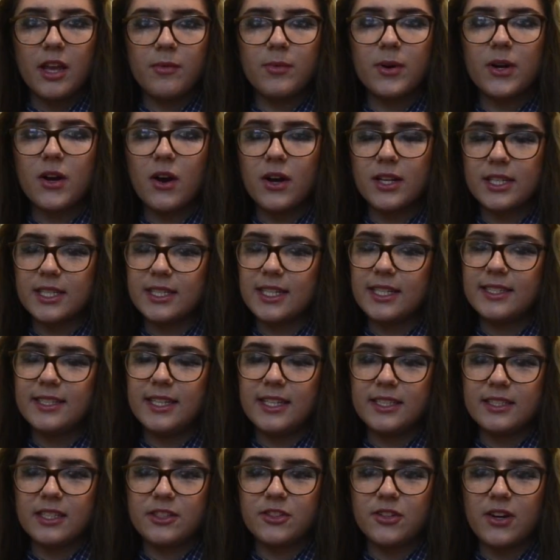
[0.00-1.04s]
regarding the
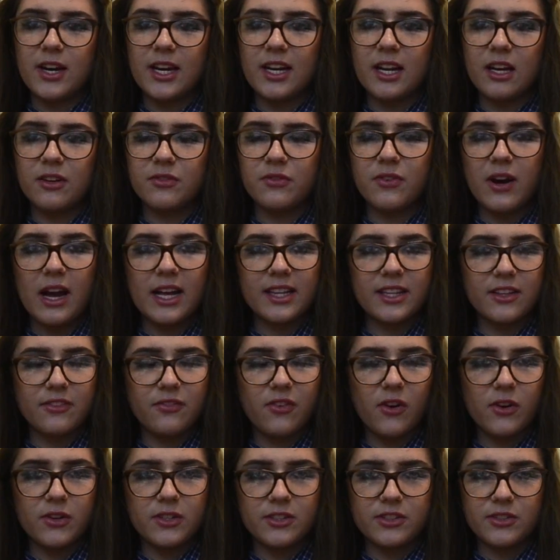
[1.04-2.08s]
teaser trailer throughout the
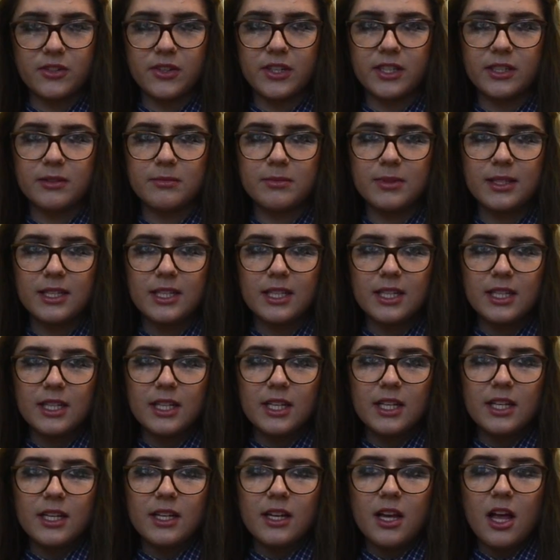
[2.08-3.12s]
focus group.
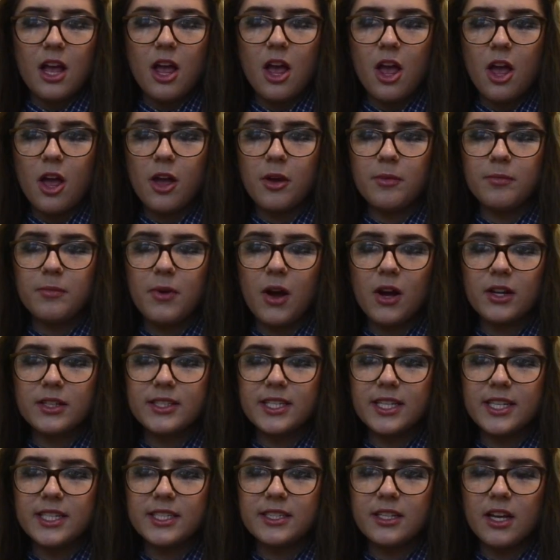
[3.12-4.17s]
Our
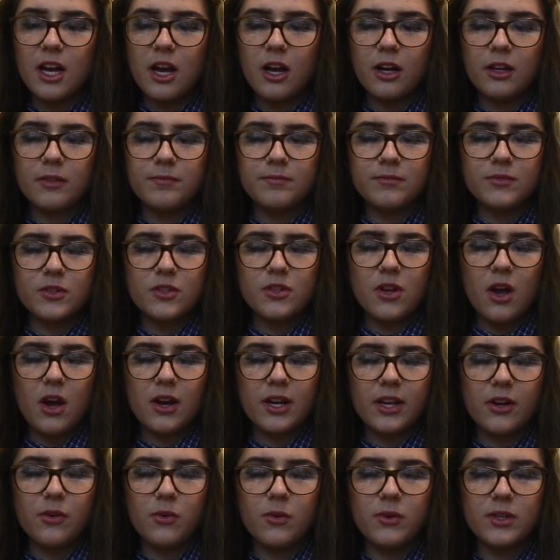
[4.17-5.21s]

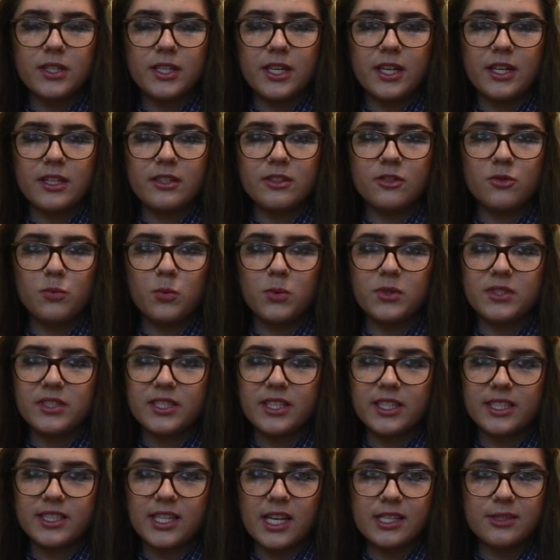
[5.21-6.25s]
target audience was
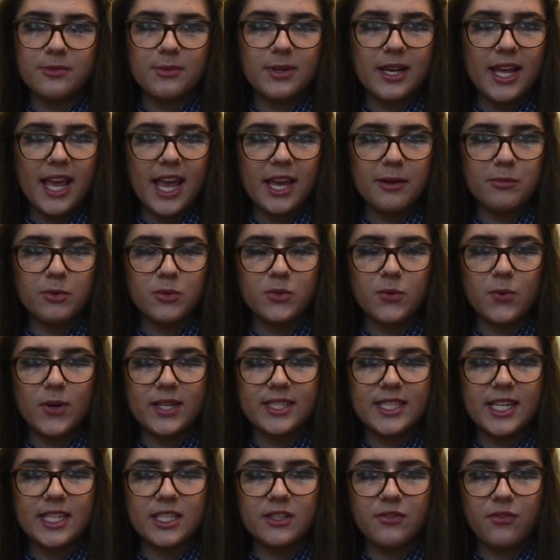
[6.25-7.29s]
successfully able to
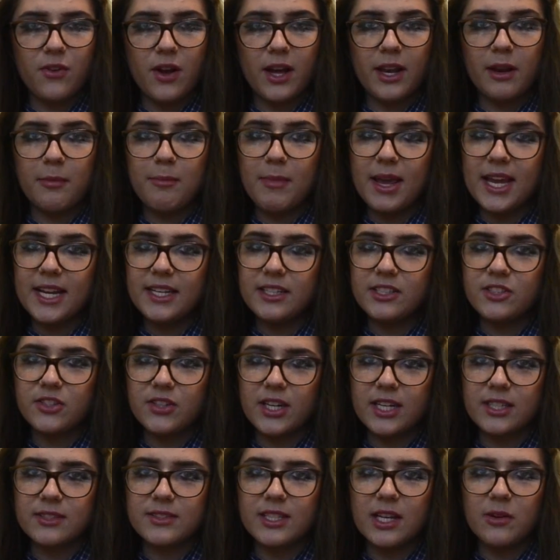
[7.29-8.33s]
identify the main
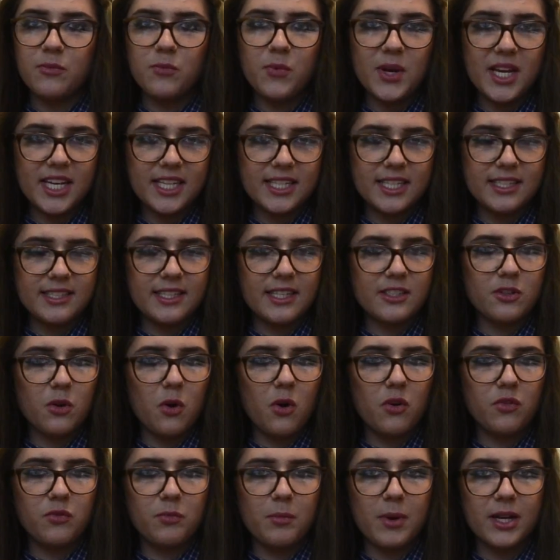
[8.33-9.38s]
strengths and weaknesses
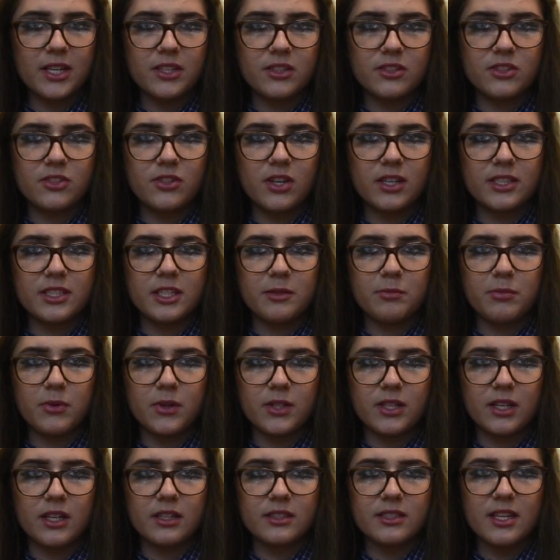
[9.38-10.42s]
of my constructed
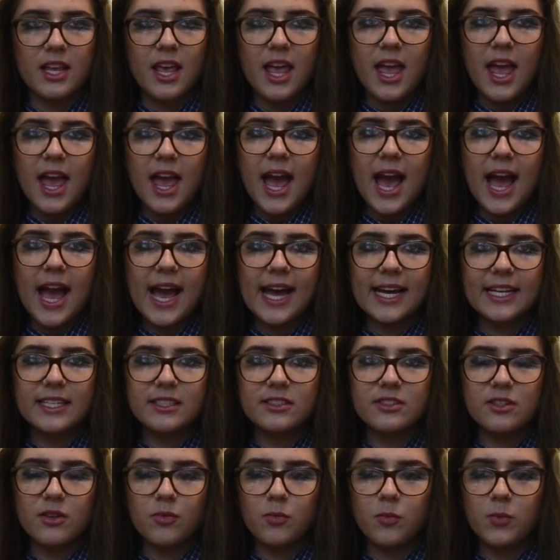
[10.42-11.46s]
product,
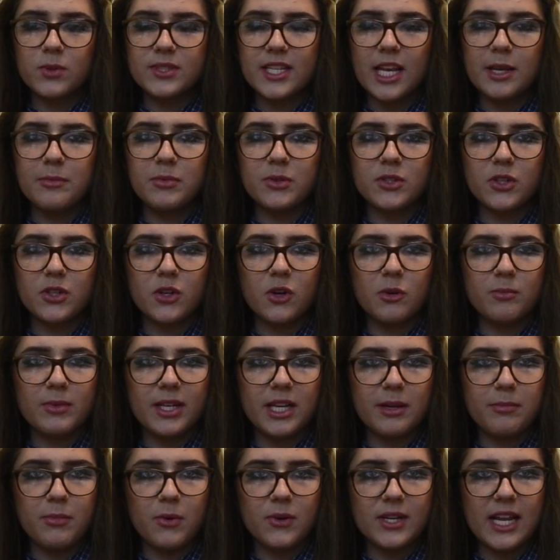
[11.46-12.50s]
and was able to
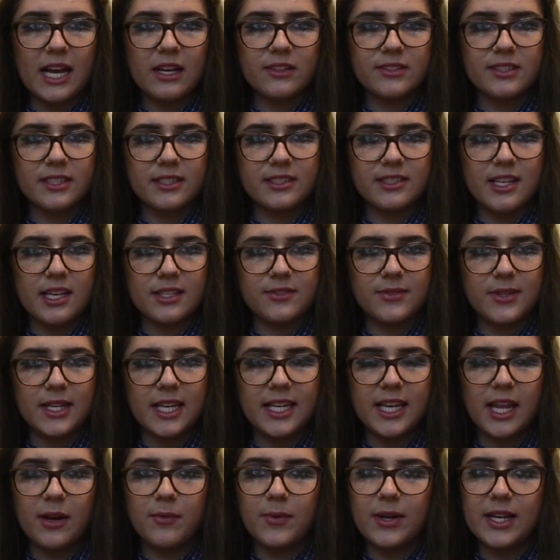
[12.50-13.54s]
comment upon how successfully
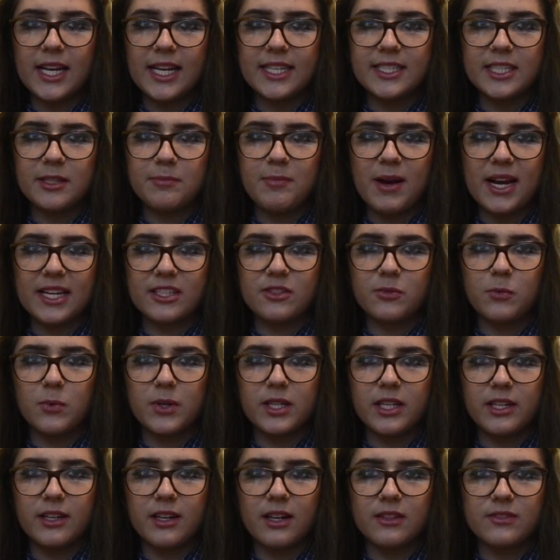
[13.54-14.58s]
they related back to
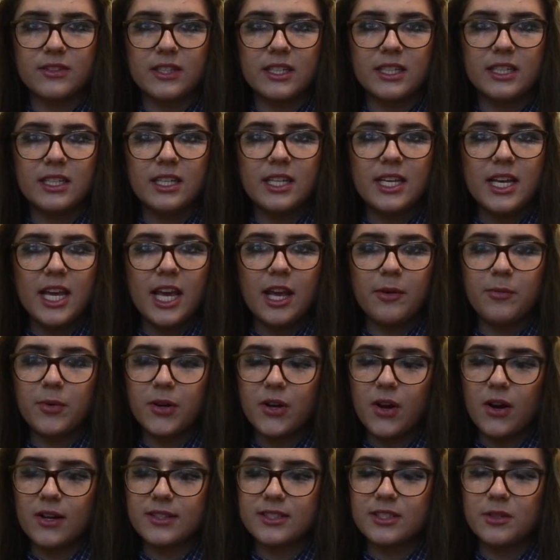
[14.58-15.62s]
one another in
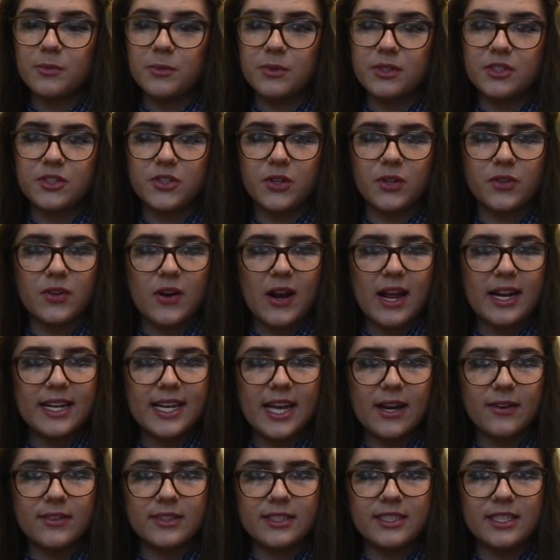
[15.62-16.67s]
regards towards genre and
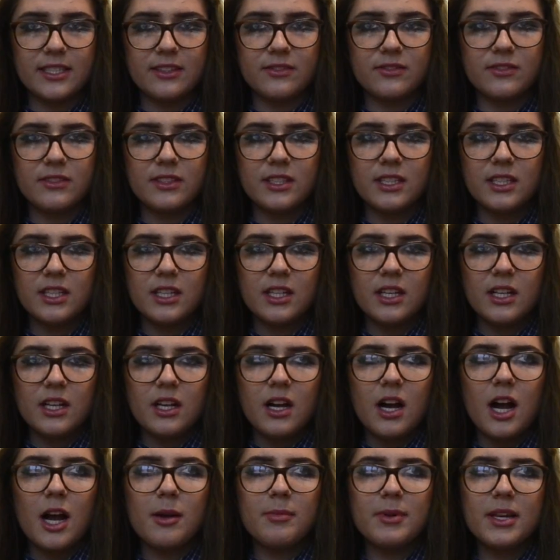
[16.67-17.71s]
narrative.
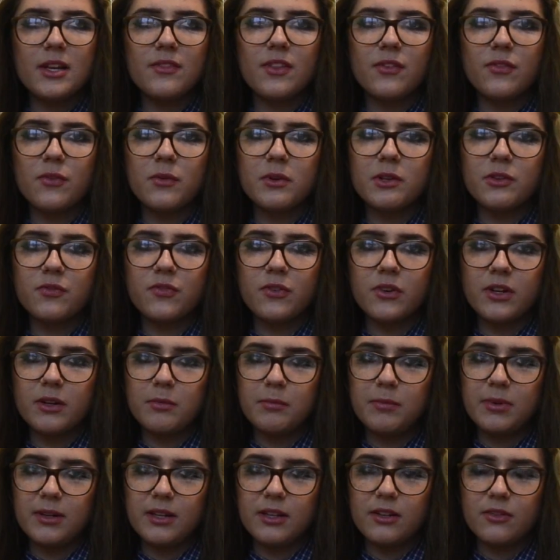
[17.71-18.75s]
I believe that from
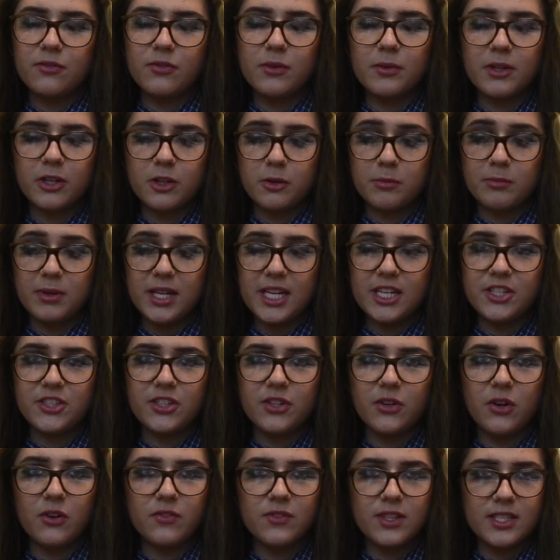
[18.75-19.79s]
the
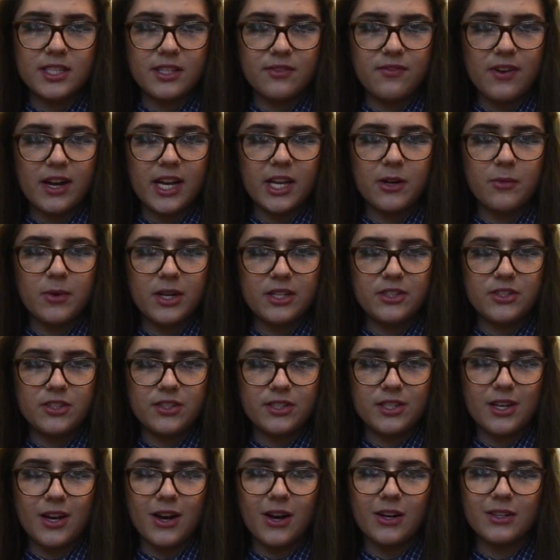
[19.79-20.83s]
completion of this evaluation
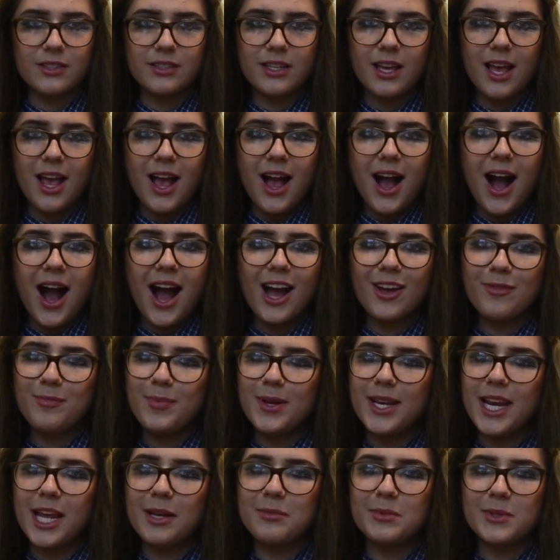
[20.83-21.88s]
task, I've
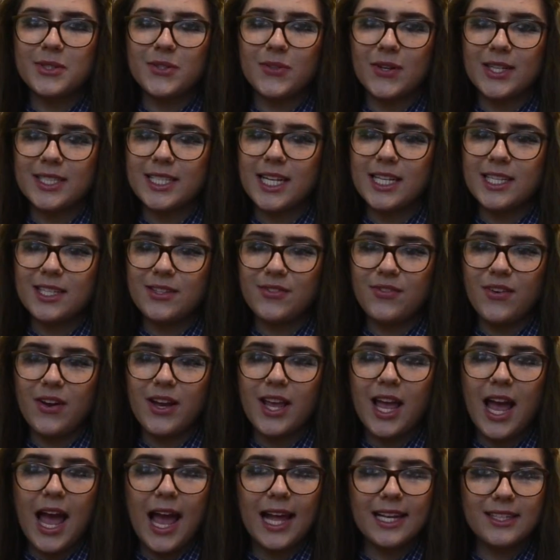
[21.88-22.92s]
been able to
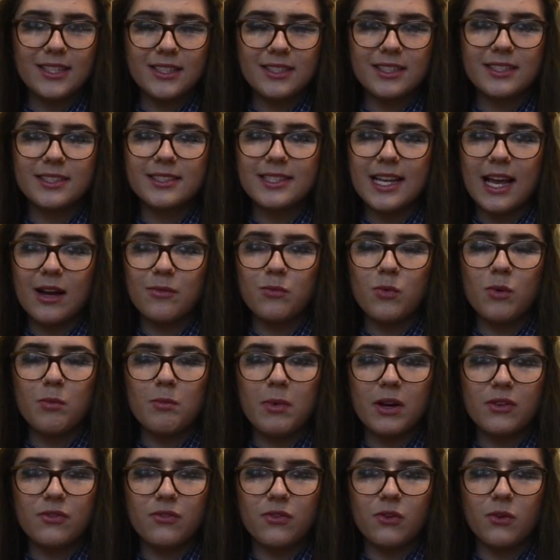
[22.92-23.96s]
identify and understand what
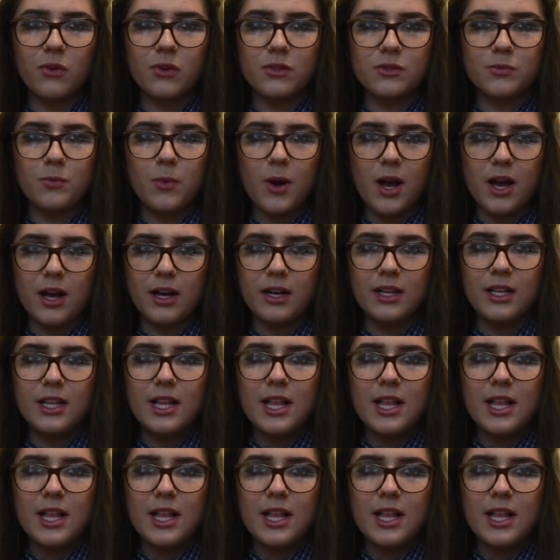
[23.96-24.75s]
my flaws were,